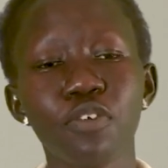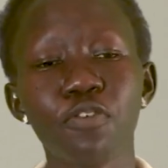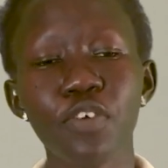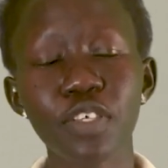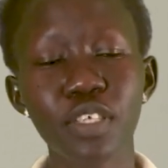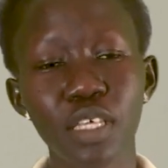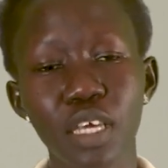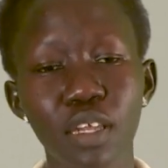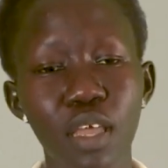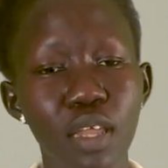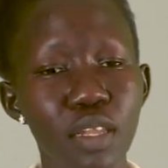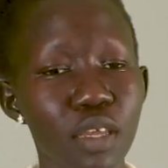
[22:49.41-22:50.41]
Freezing and
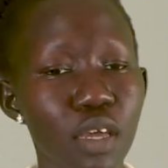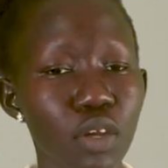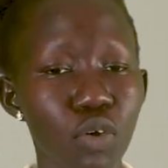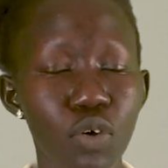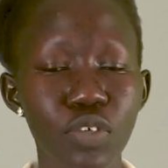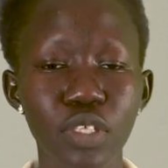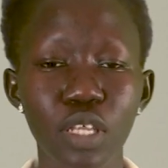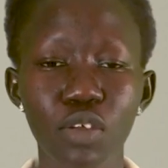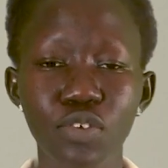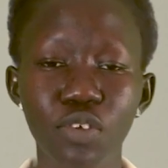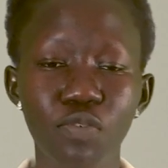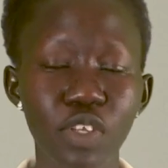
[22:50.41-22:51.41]
canning can cause the
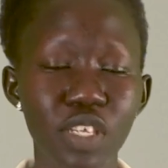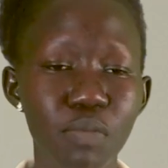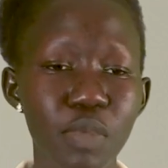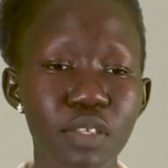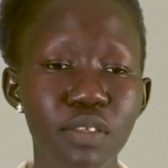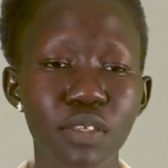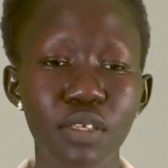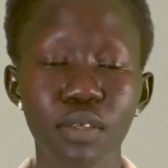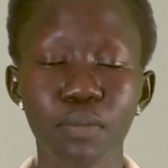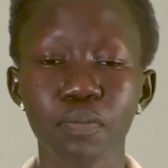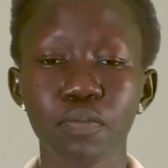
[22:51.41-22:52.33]
loss of vitamin C,